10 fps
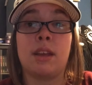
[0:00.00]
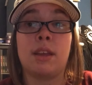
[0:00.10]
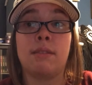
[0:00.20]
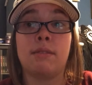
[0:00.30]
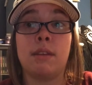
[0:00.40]

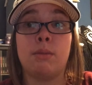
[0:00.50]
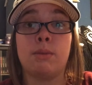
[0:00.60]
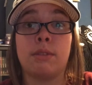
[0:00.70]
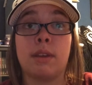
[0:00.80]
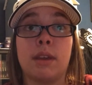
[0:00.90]
he said it
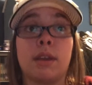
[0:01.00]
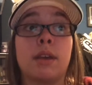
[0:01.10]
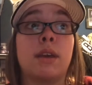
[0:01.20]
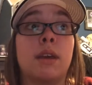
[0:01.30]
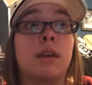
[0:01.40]
was like
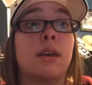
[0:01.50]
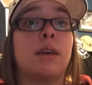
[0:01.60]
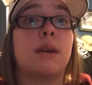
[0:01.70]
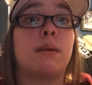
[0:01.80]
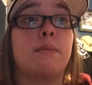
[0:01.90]

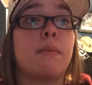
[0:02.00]
um,